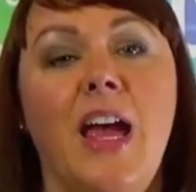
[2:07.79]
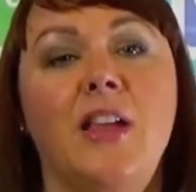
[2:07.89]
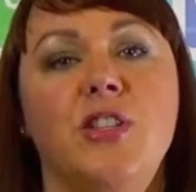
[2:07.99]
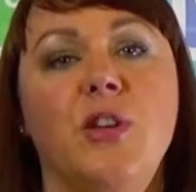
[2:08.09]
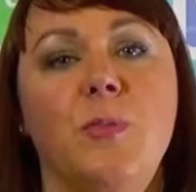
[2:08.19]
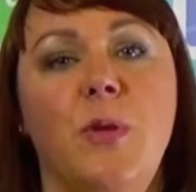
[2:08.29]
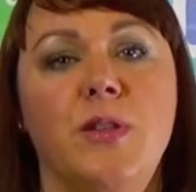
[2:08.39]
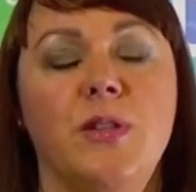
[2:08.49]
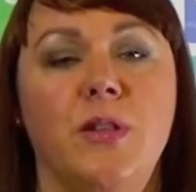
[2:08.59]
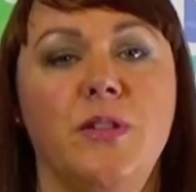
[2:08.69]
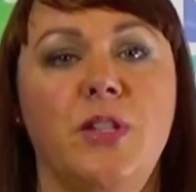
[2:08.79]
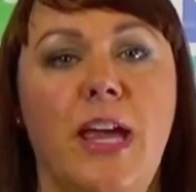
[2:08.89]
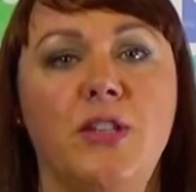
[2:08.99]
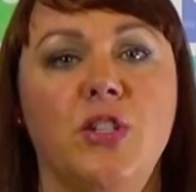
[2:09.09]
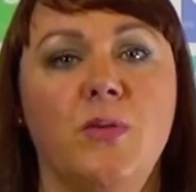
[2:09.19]
until the person on
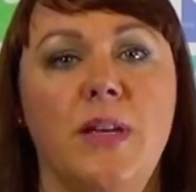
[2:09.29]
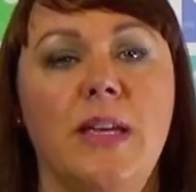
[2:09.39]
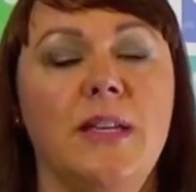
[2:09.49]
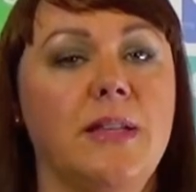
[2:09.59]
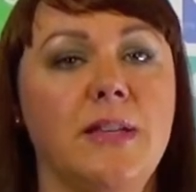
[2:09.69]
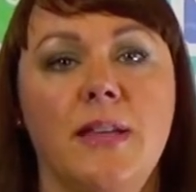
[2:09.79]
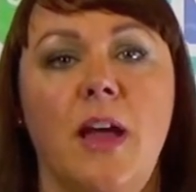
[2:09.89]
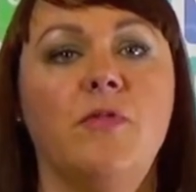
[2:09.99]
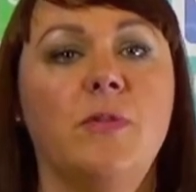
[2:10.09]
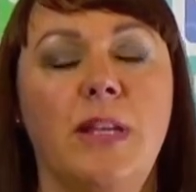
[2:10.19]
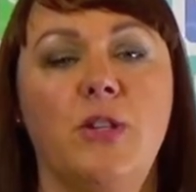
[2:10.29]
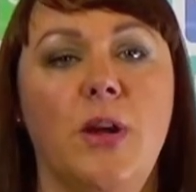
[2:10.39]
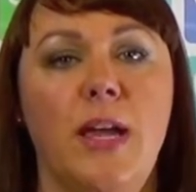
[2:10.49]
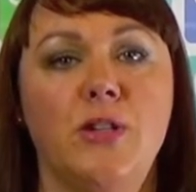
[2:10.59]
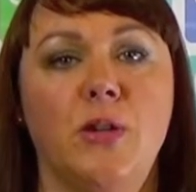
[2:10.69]
stage 3 is comfortably
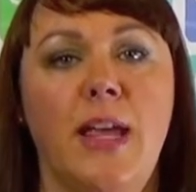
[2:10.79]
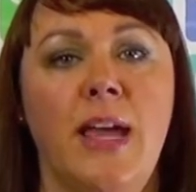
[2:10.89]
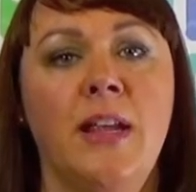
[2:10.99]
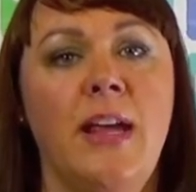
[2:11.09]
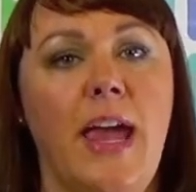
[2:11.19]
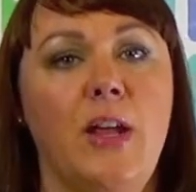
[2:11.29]
trained on that,